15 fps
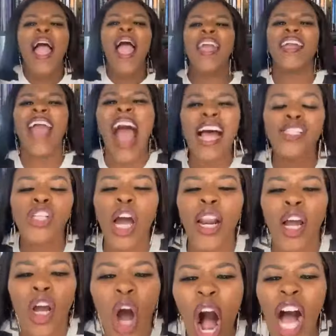And God's going
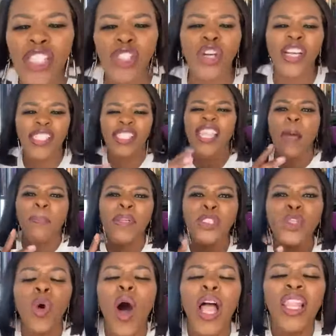to cause you to step
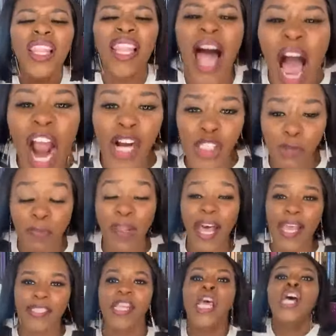into a large
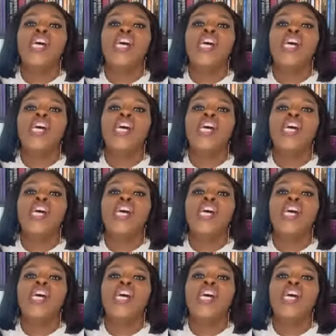place.